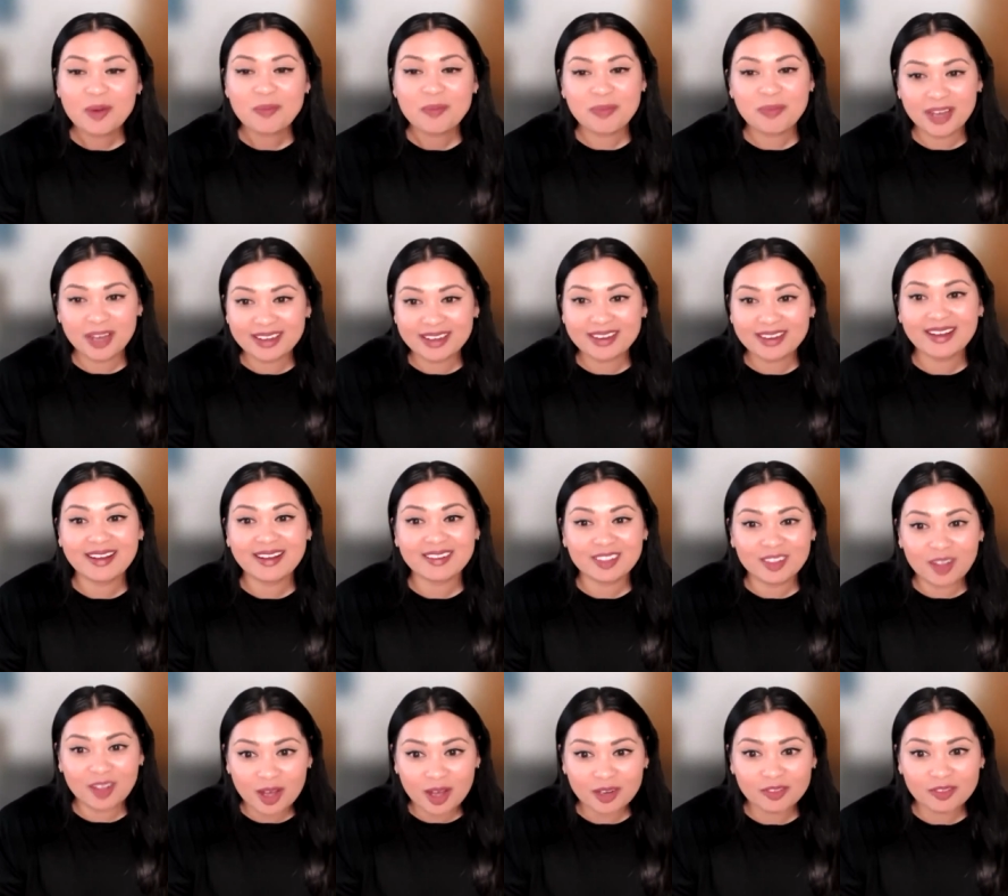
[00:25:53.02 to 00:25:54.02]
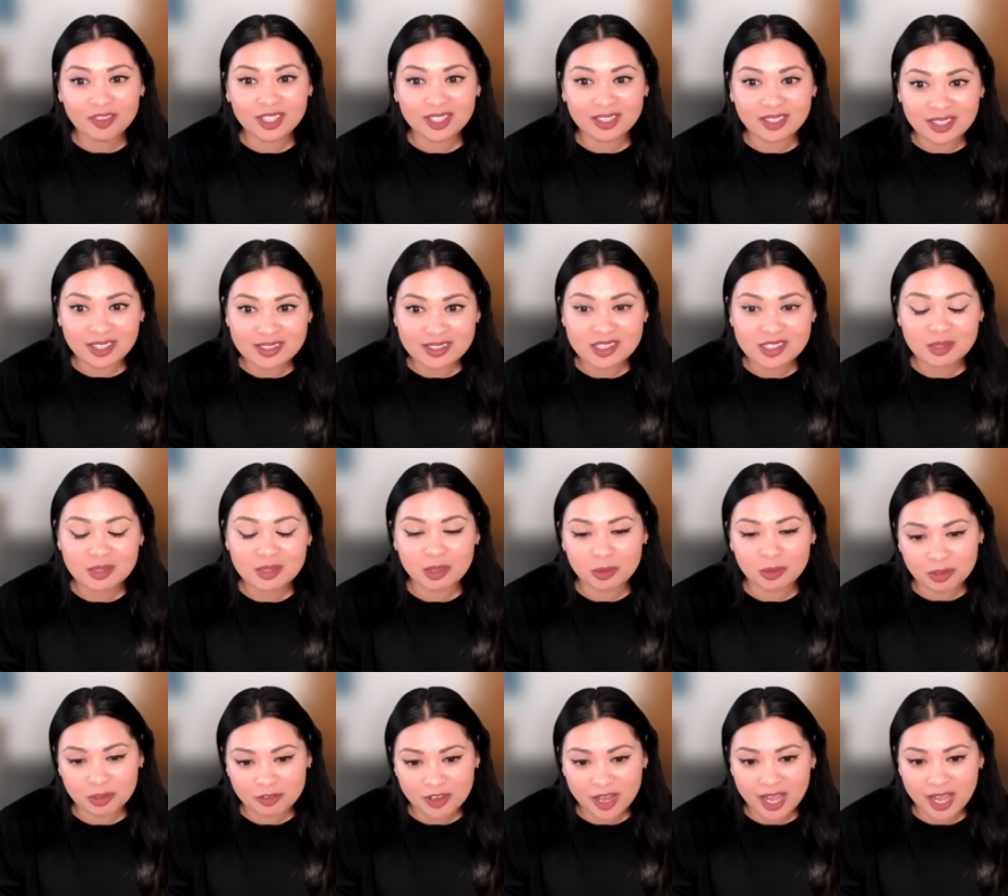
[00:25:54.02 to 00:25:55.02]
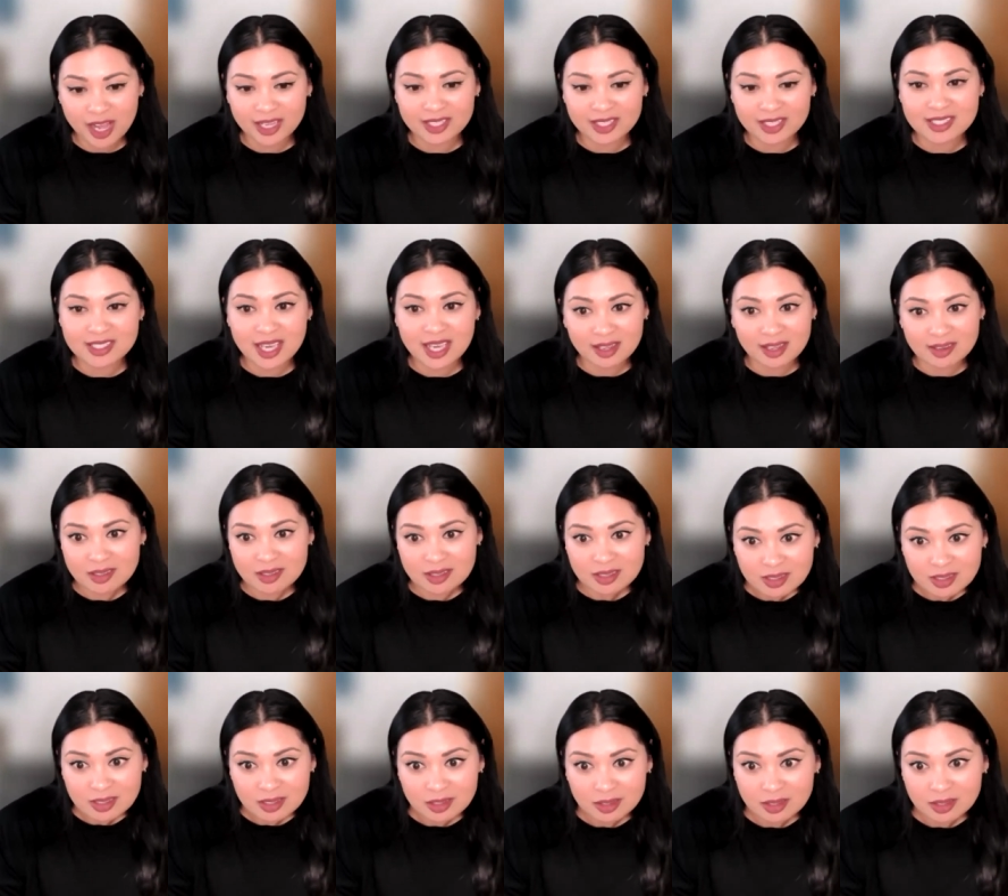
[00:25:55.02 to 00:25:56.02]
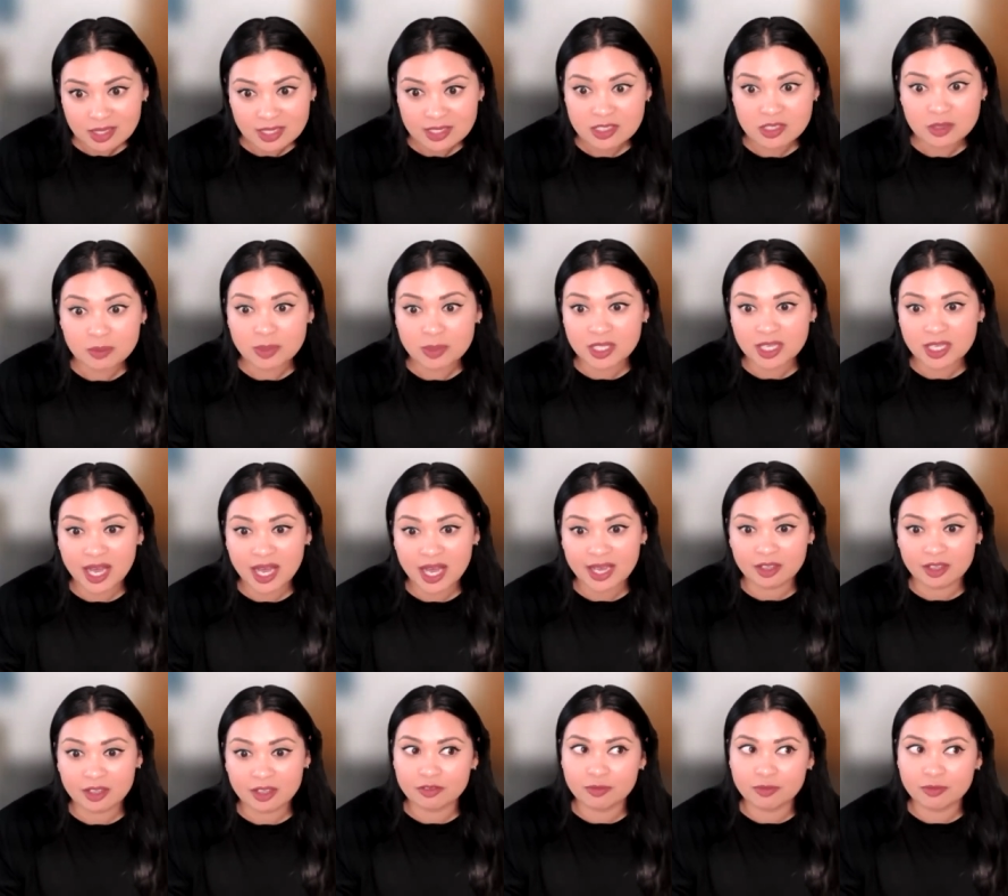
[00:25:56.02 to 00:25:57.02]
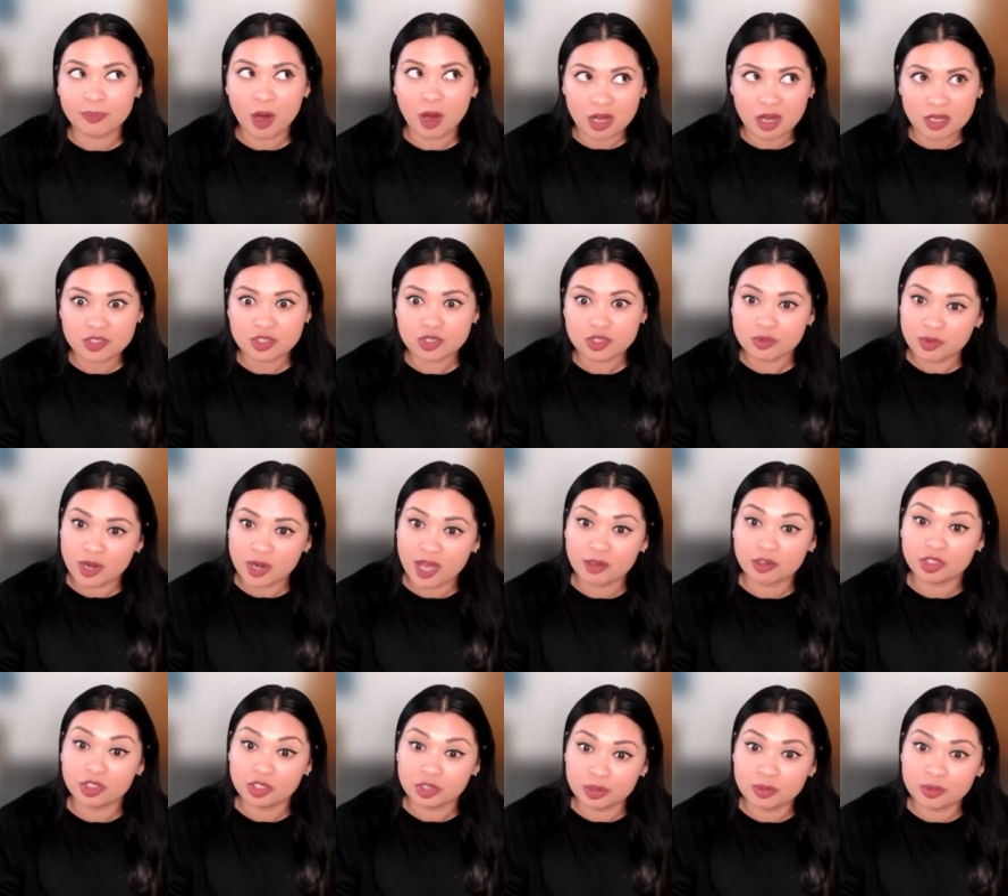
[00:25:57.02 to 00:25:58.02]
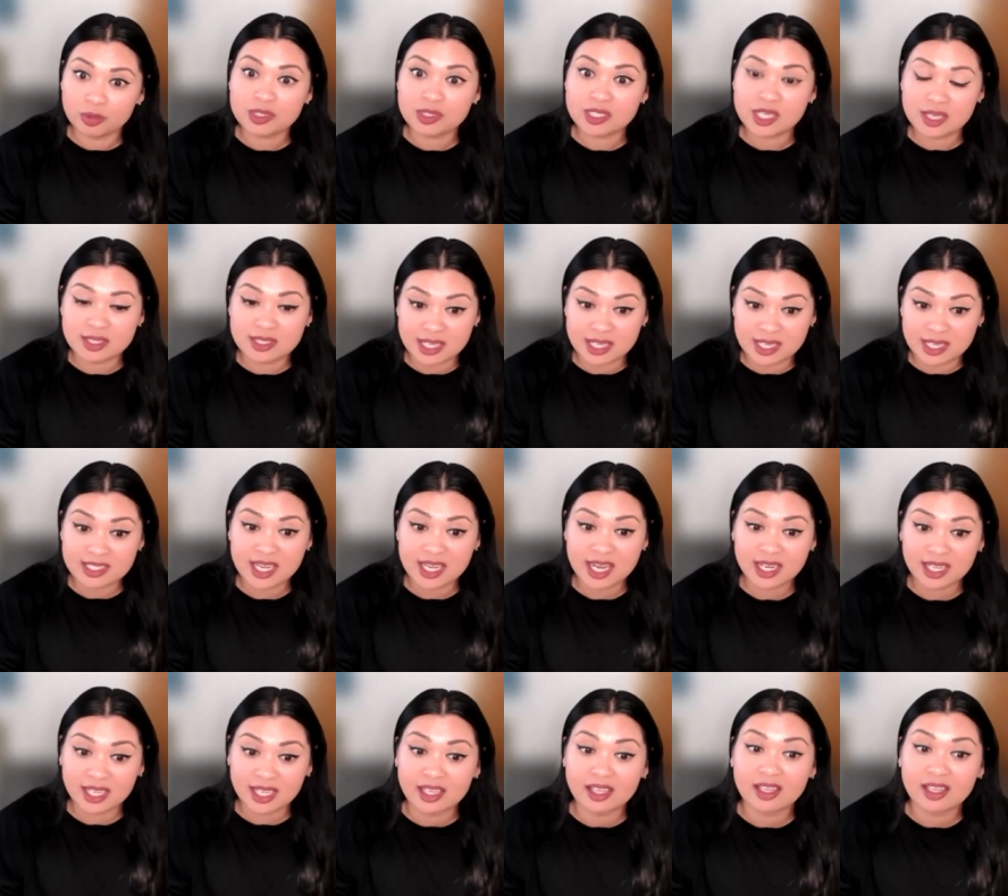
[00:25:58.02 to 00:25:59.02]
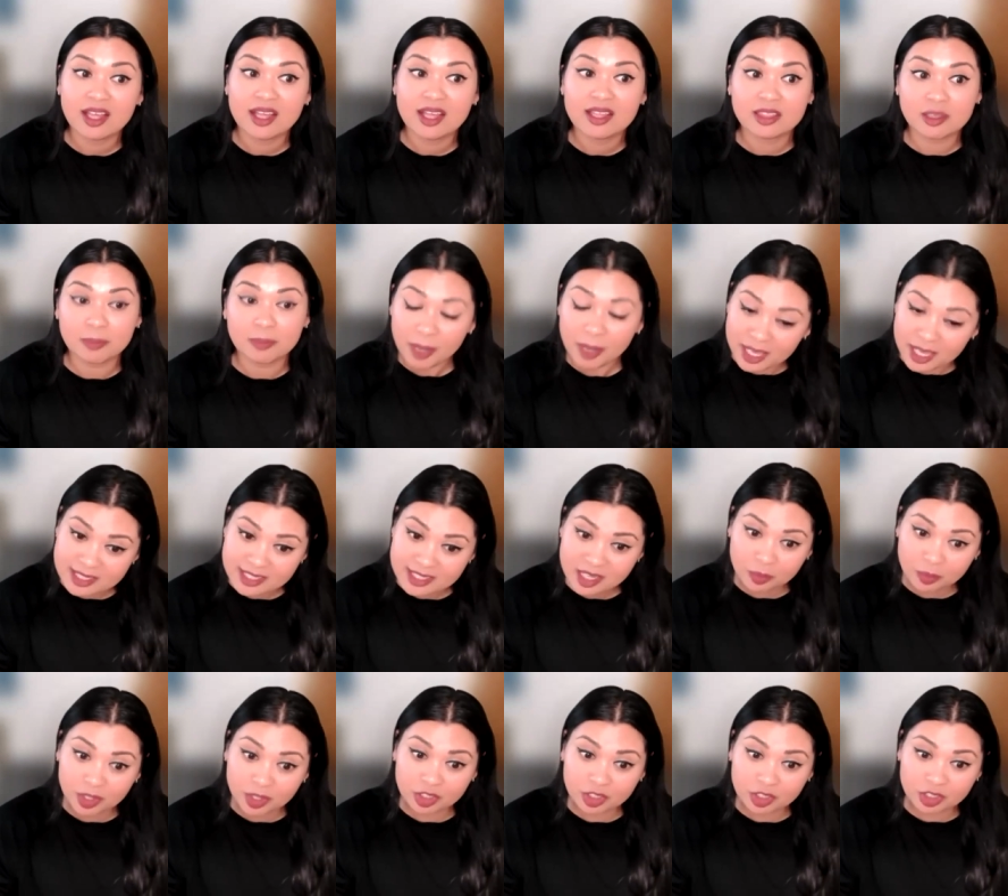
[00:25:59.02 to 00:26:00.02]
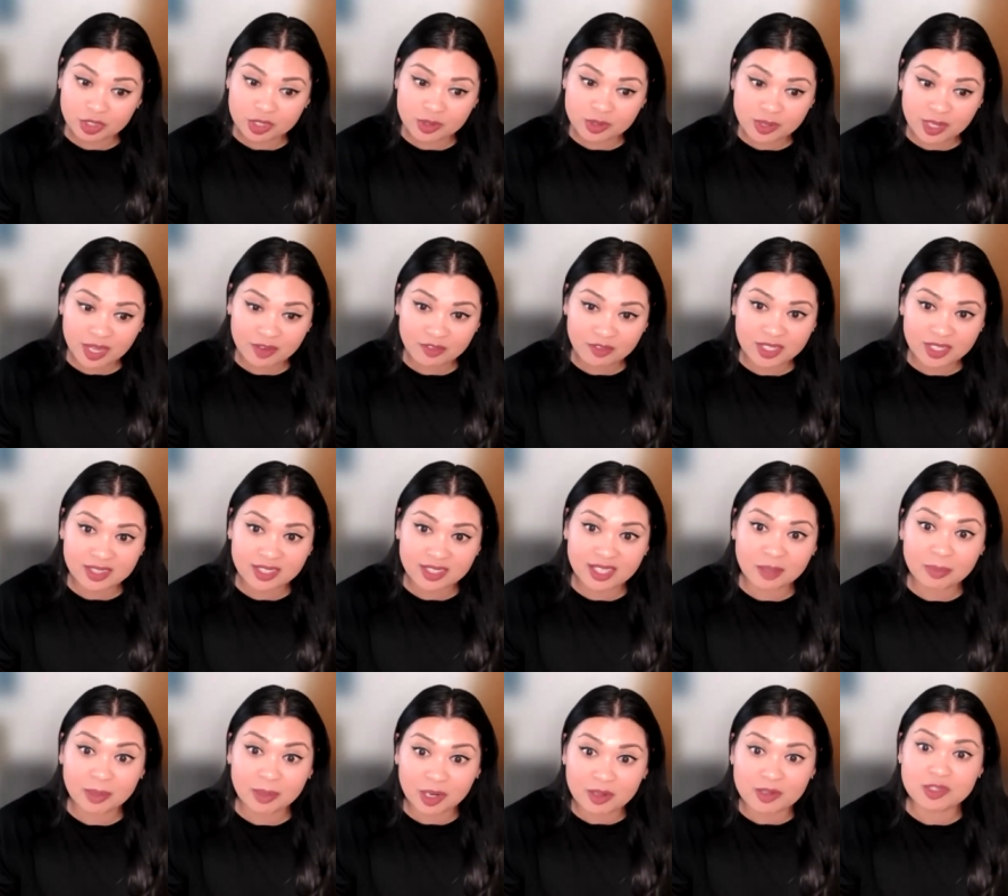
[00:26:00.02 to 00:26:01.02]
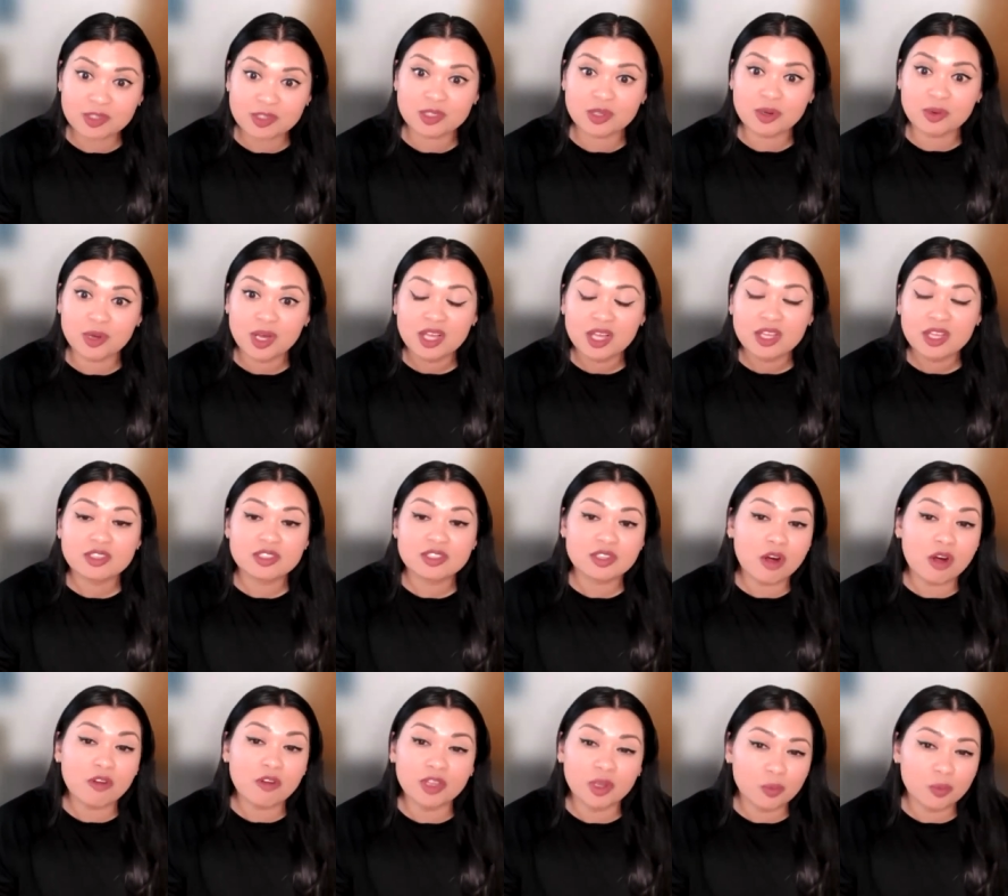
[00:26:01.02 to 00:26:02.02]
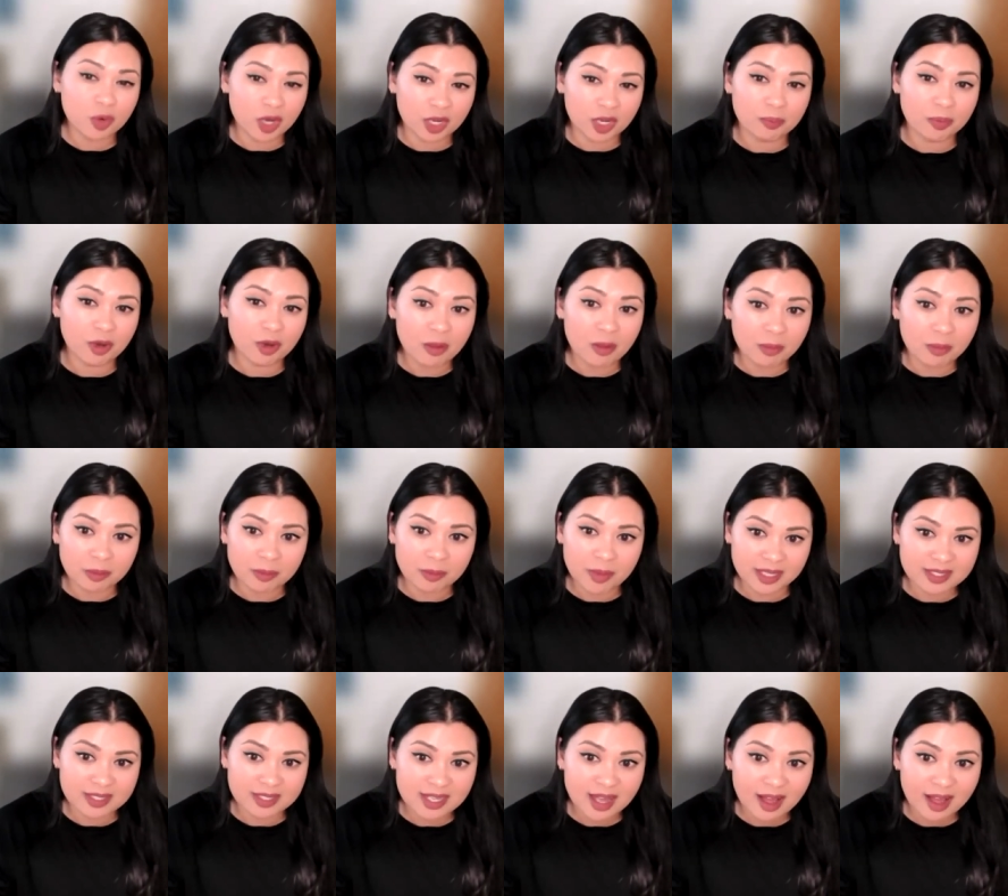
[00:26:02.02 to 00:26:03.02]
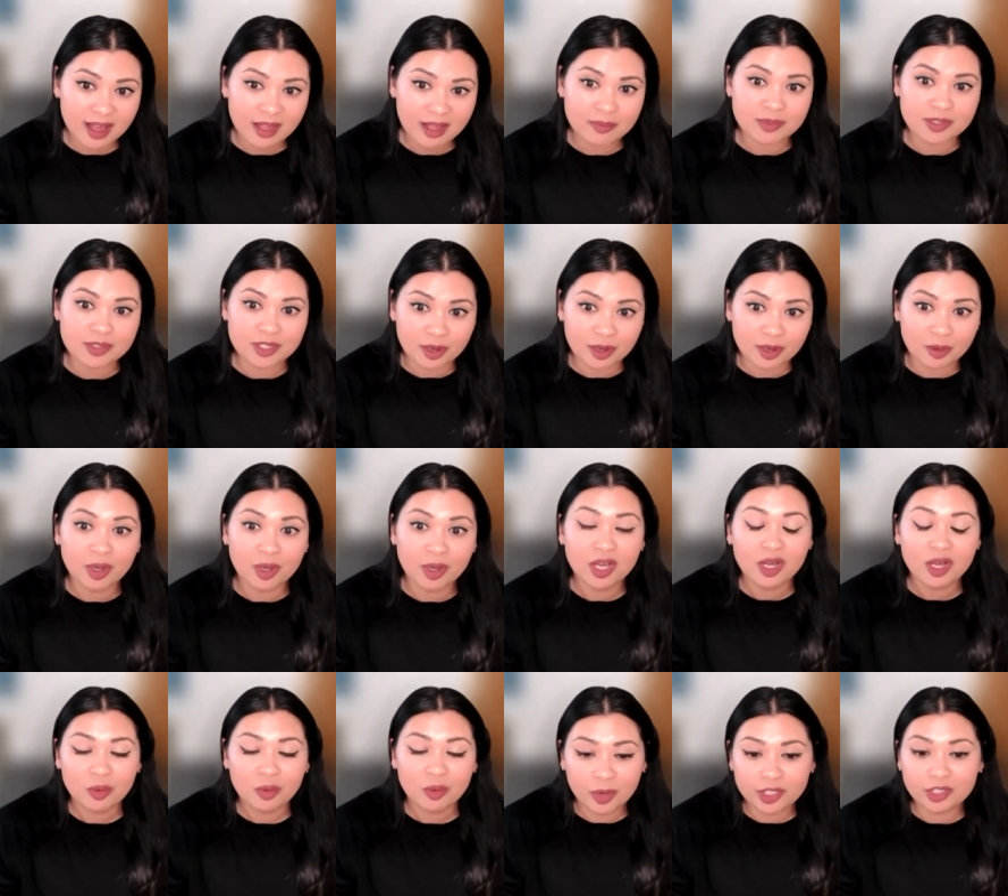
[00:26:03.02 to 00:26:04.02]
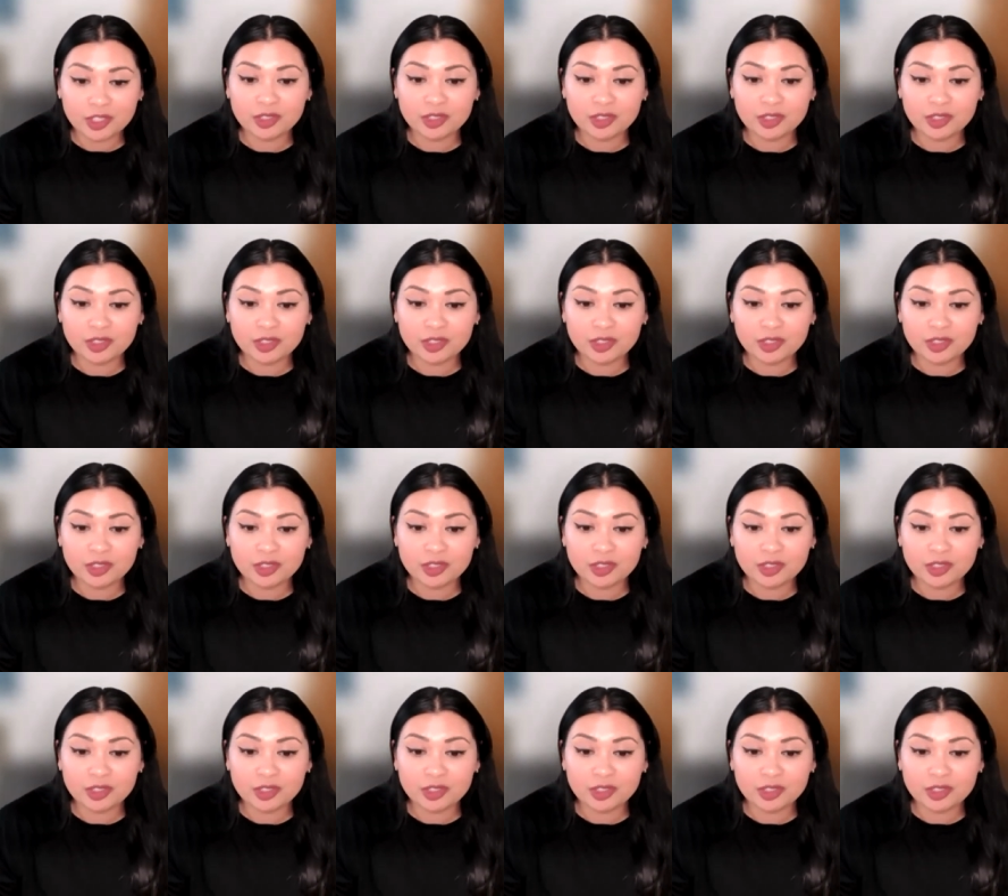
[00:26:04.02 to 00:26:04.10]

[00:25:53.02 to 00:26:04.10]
but a lot of it needs to be refined, and it needs to be kind of boxed around you dictating the pace at what you're doing everything, but also solving one problem at a time. So when